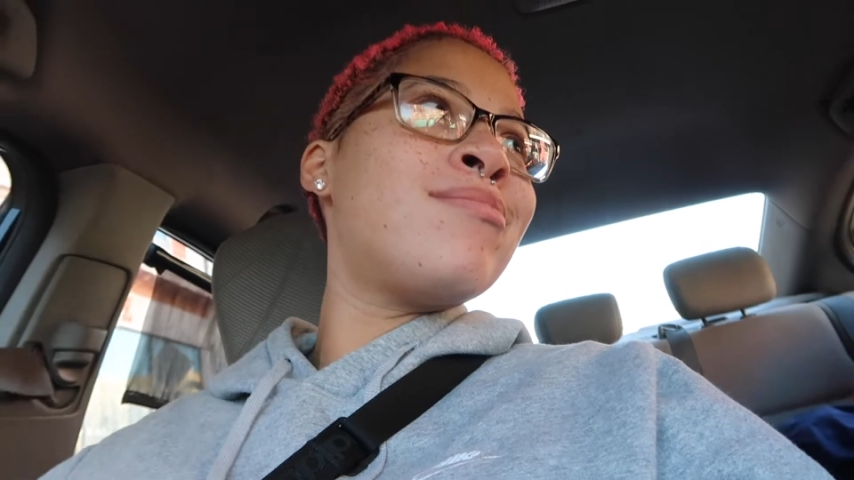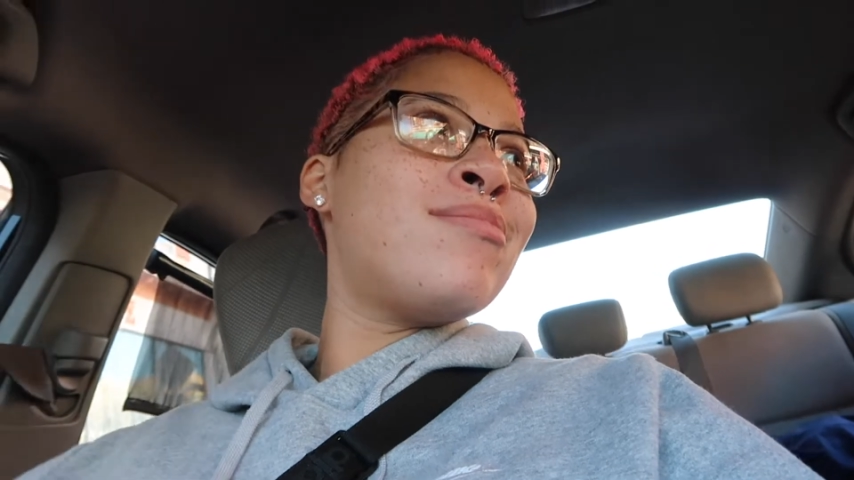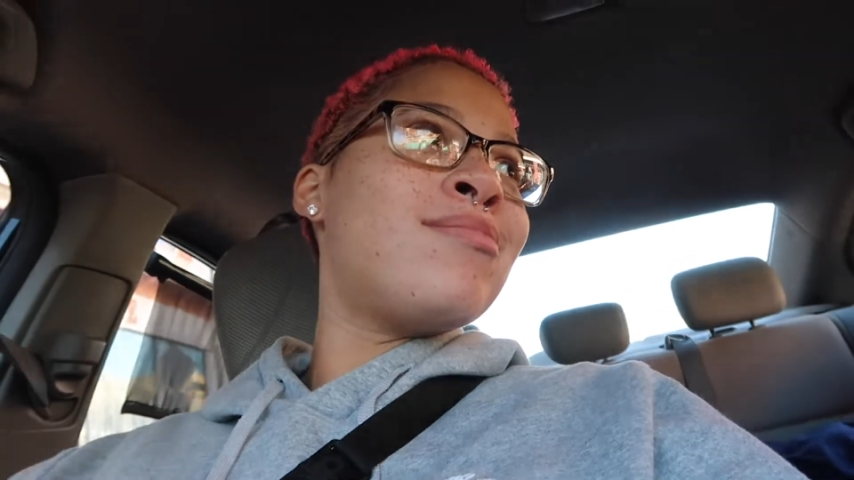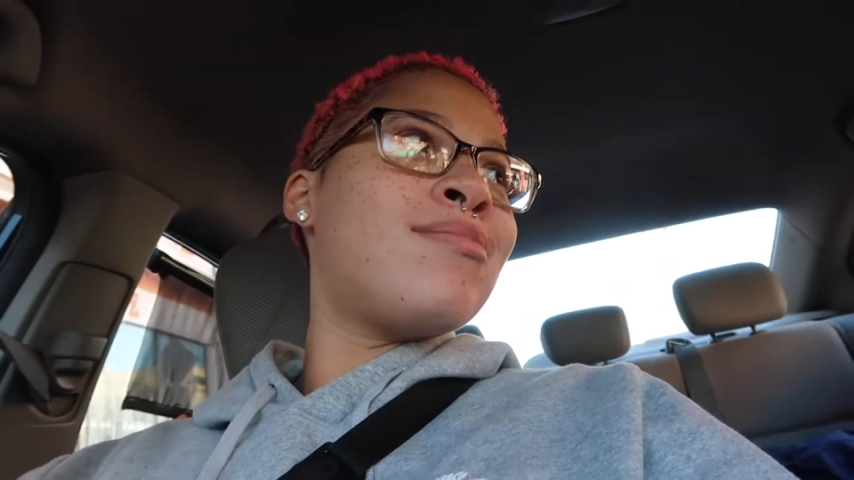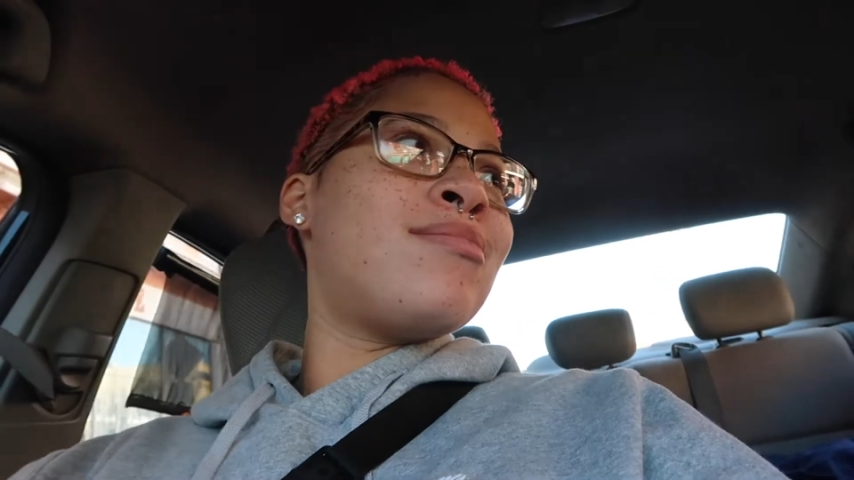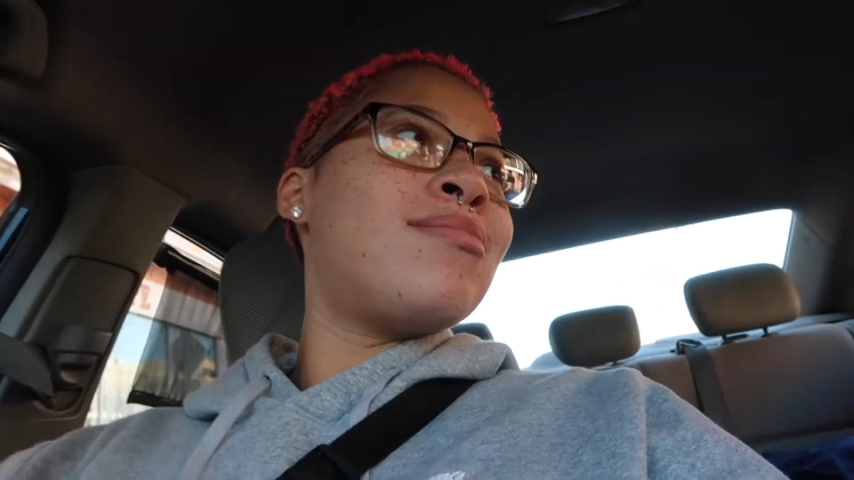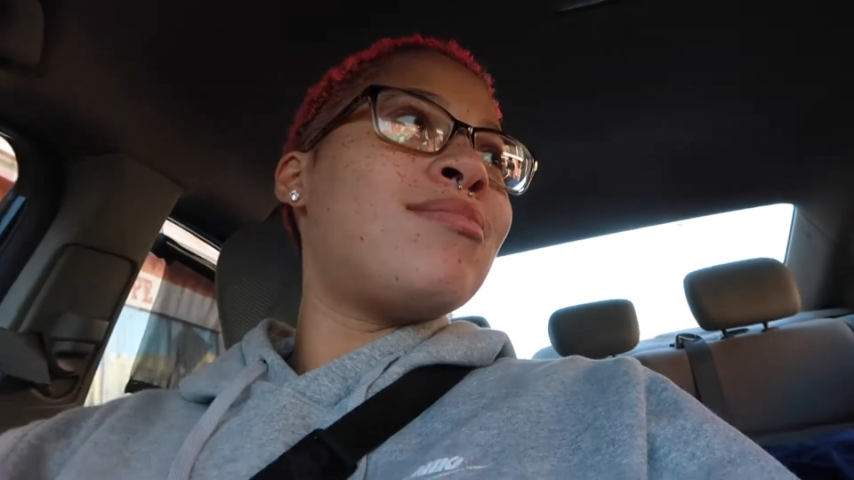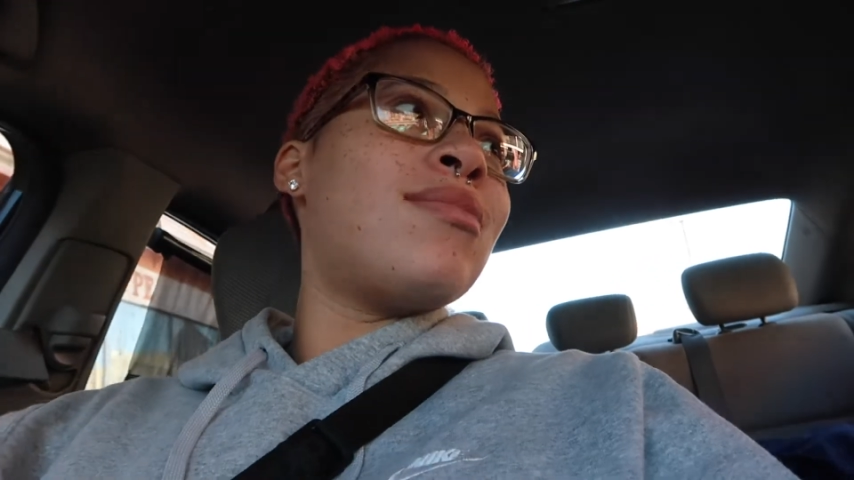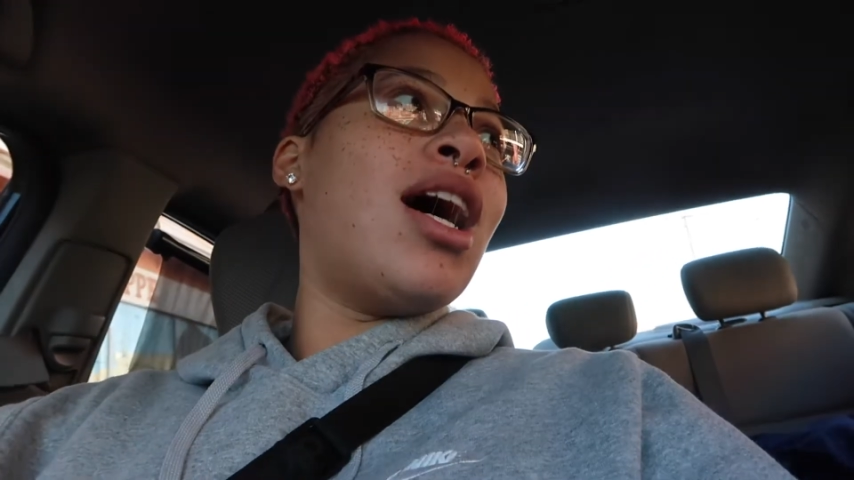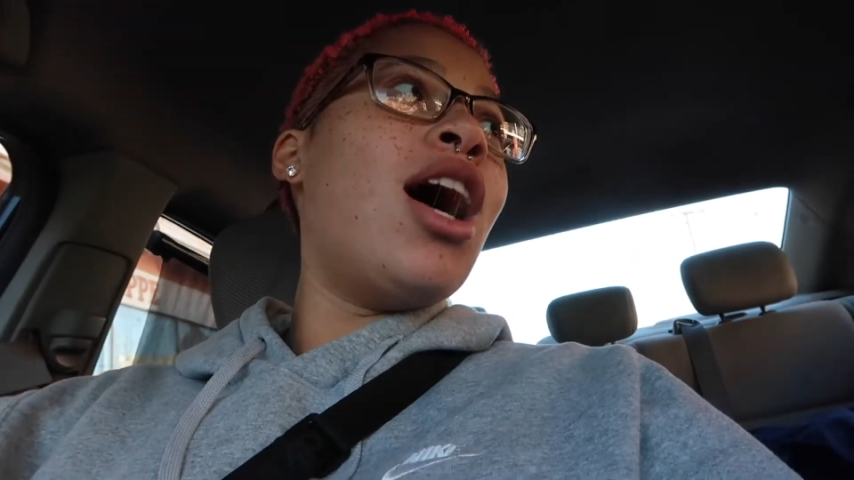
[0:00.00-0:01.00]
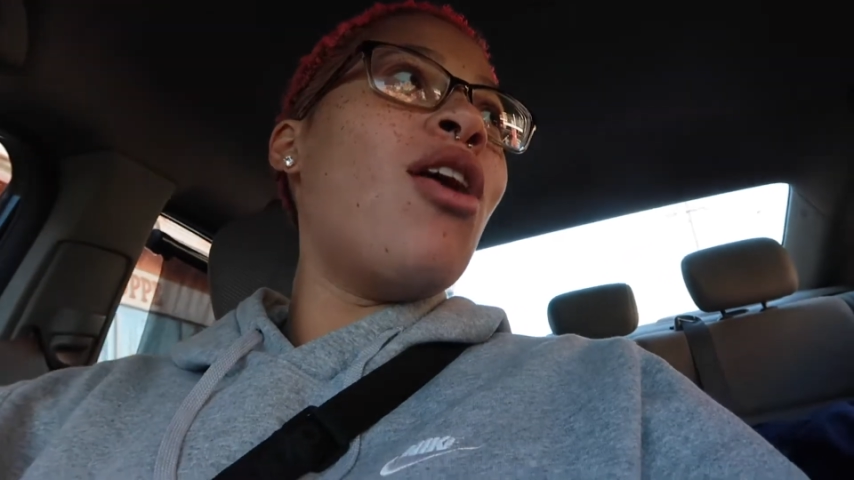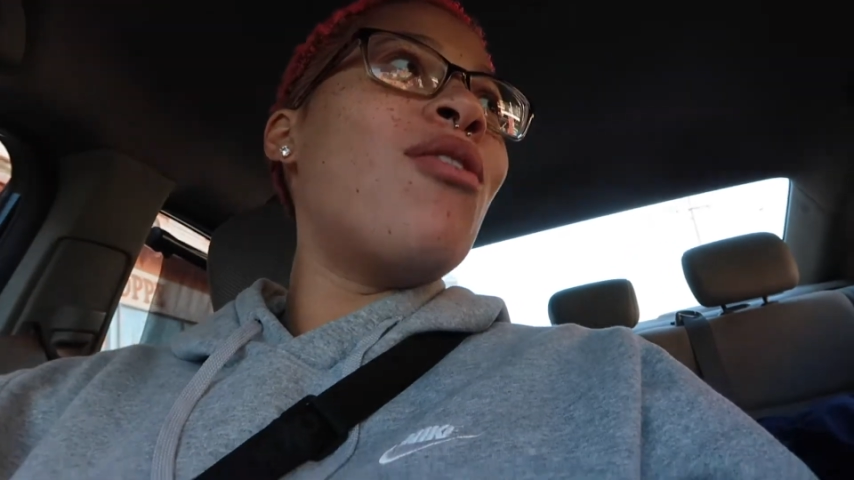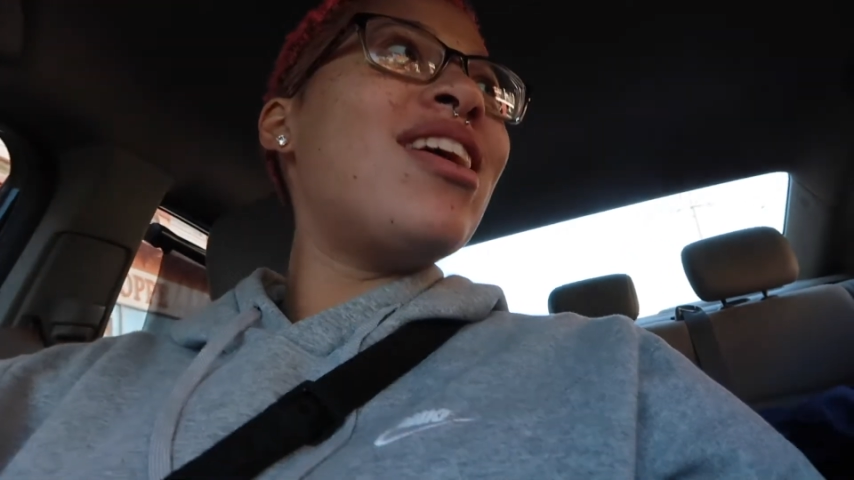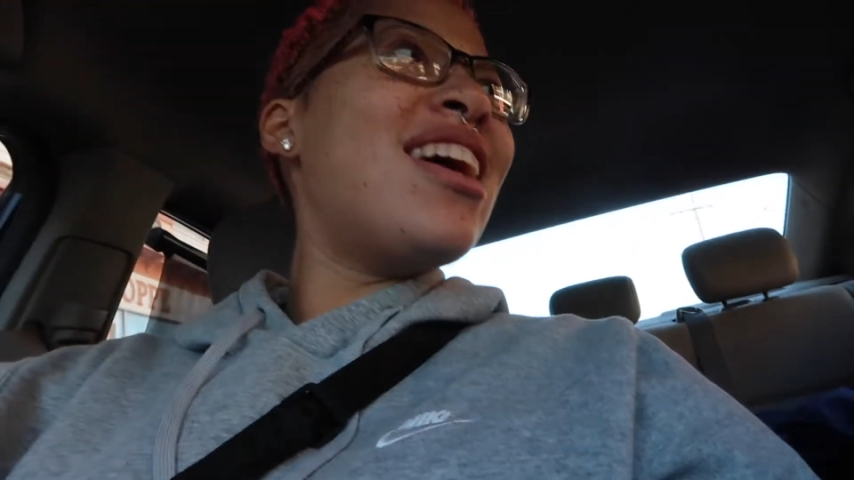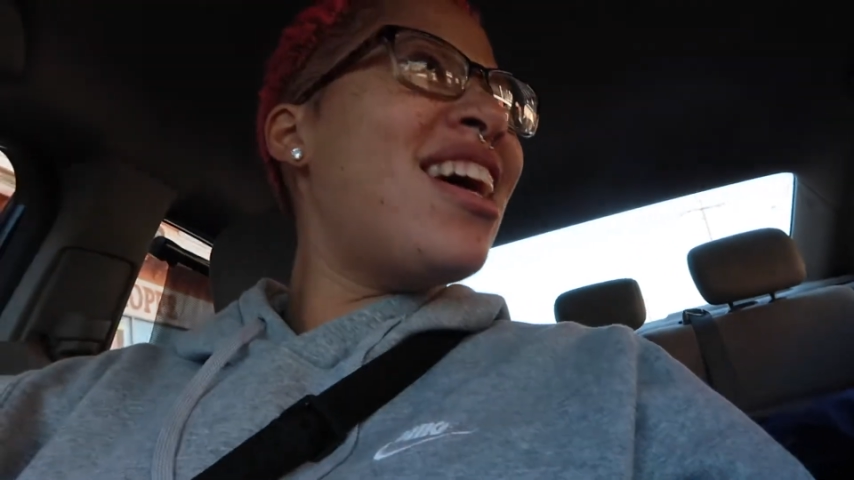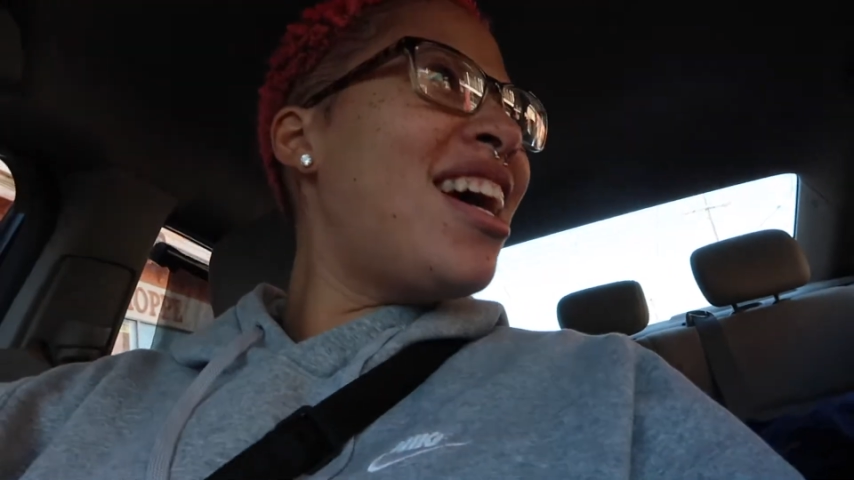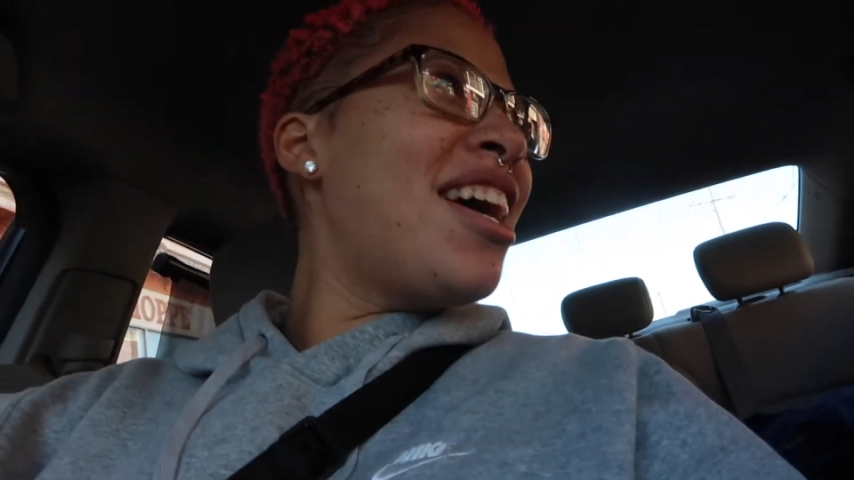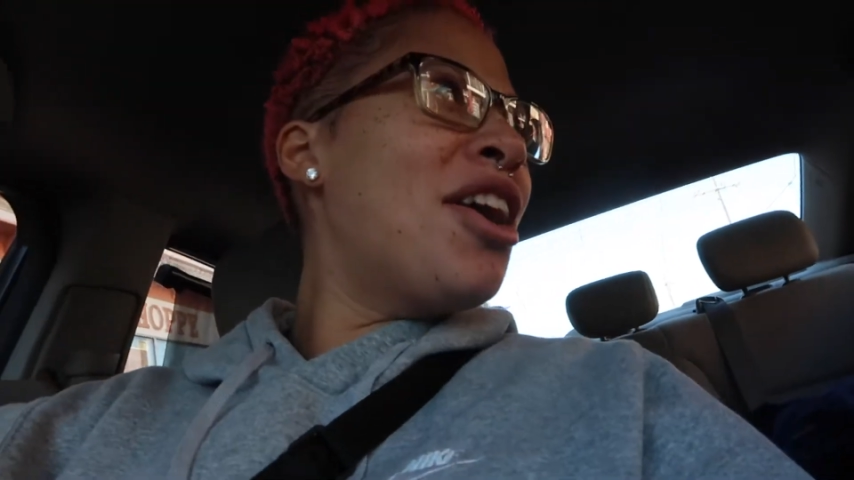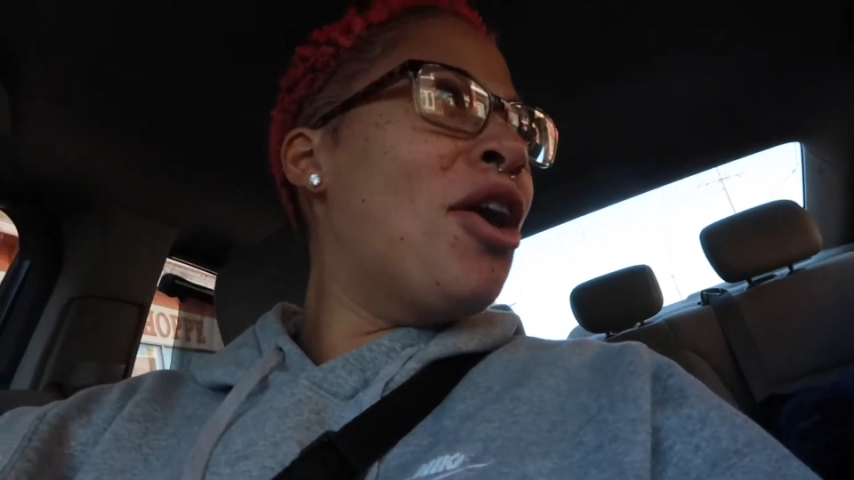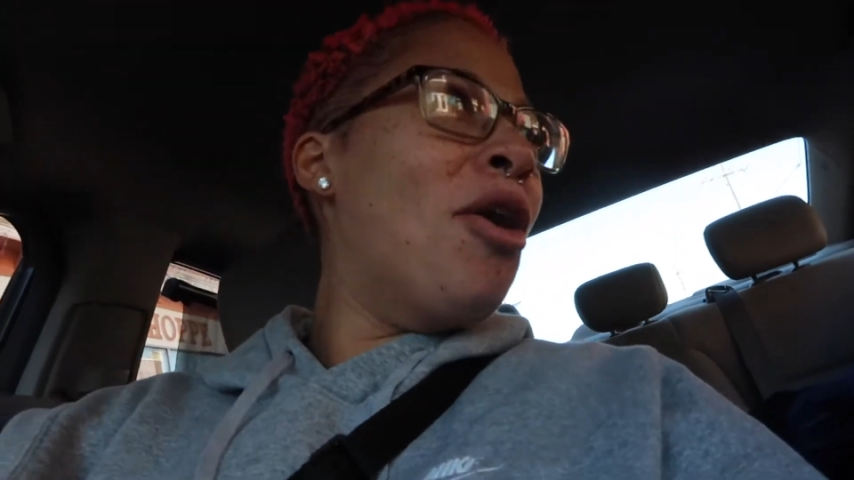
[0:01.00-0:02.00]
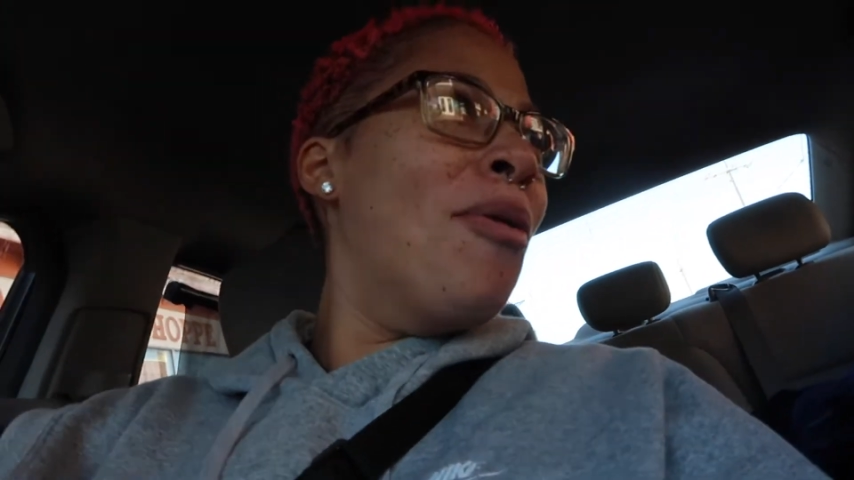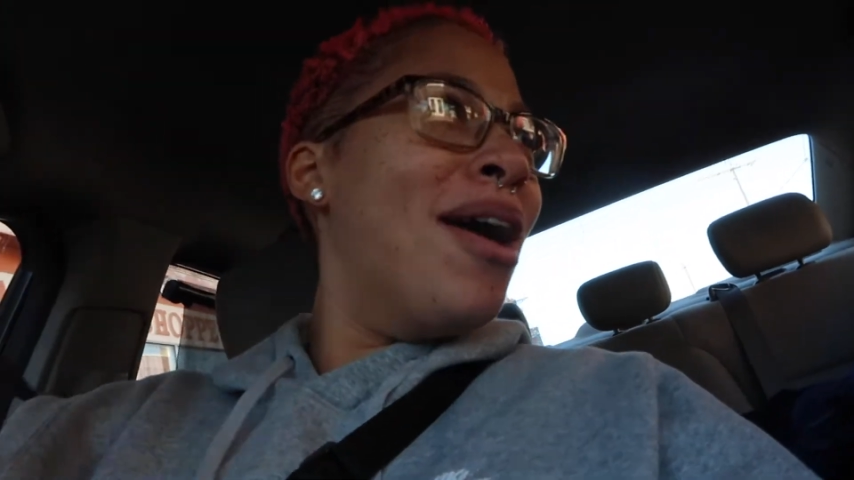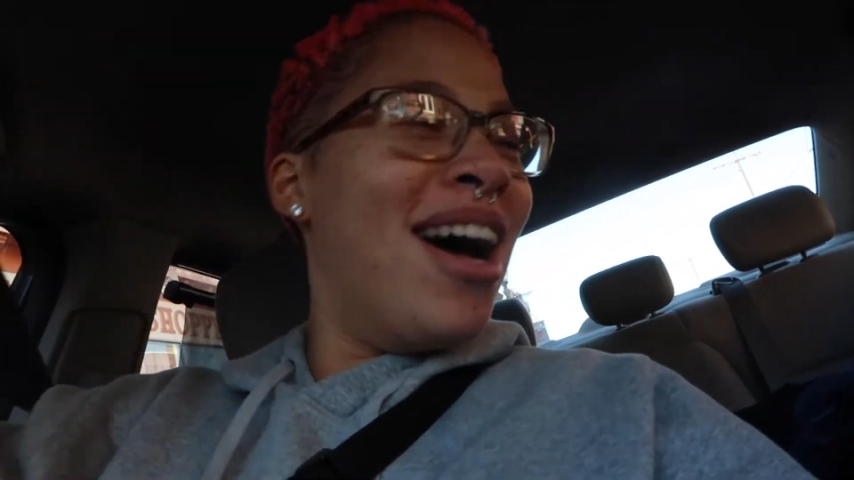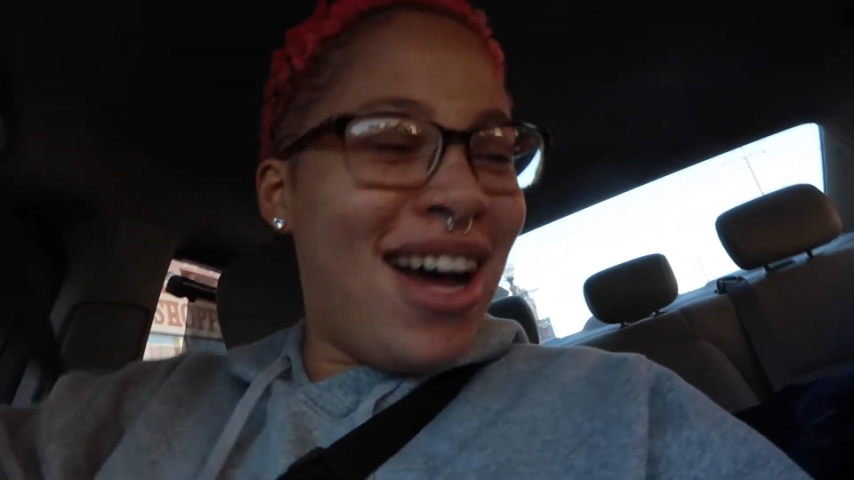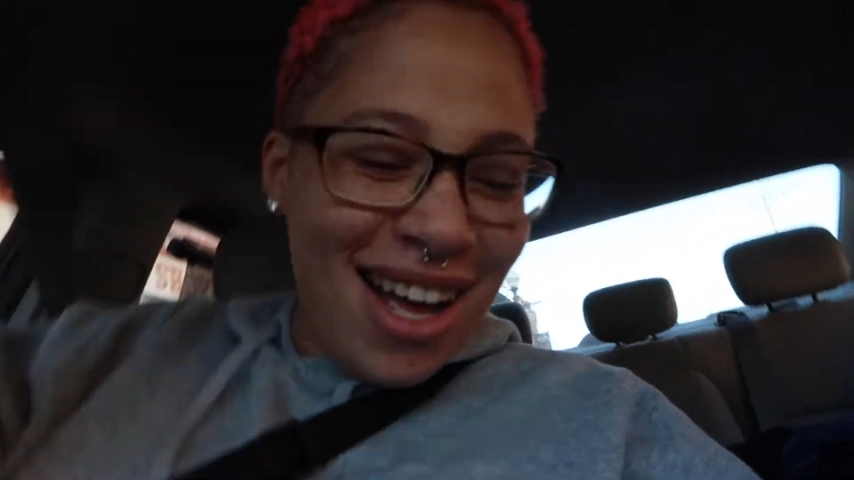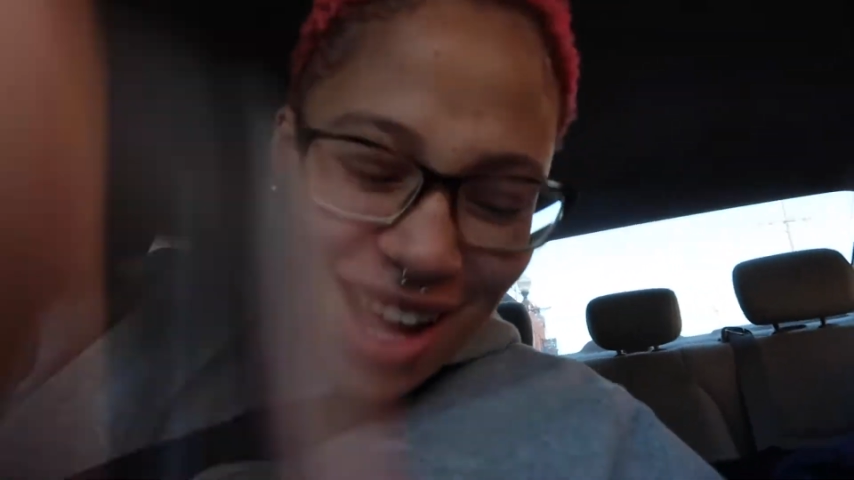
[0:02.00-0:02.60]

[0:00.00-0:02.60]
the same thing. Oh, a turtle ew. head.